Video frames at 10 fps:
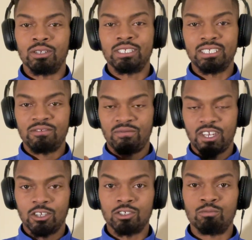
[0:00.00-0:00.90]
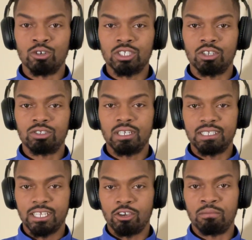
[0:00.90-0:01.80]
This video is more so to the
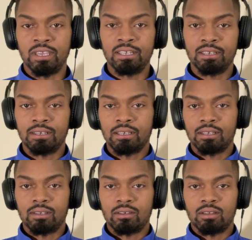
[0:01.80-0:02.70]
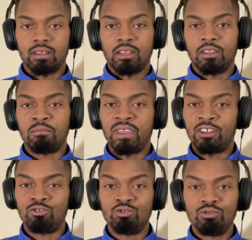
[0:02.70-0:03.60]
single man. The man
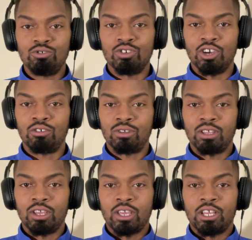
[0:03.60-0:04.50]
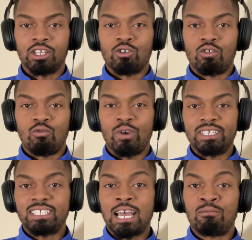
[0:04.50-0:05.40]
who, you know,
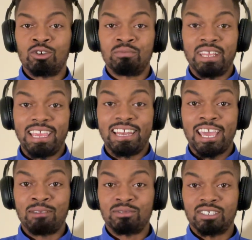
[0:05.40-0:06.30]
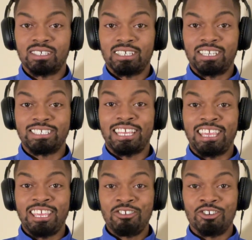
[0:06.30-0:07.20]
waste time on them date naps because they,
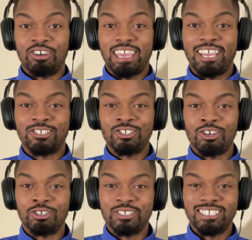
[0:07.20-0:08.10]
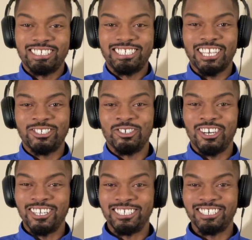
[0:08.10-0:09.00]
you know, can't control the sexual
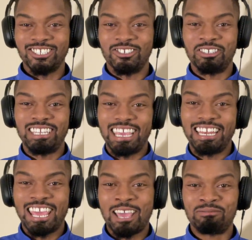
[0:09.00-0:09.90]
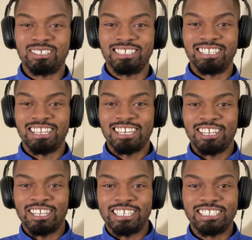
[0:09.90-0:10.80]
urges on the date naps and
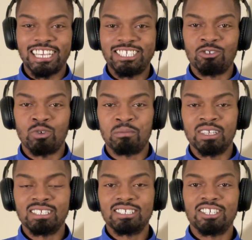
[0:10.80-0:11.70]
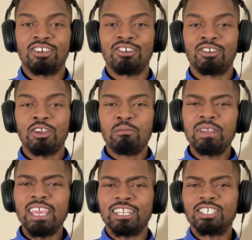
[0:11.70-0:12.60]
chasing women. So, but
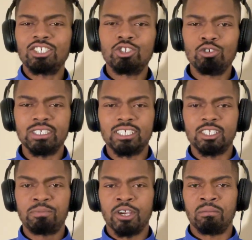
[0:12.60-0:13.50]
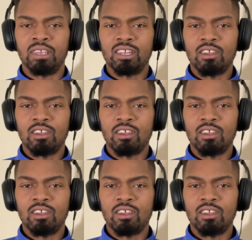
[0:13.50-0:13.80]
yeah, just do this experiment.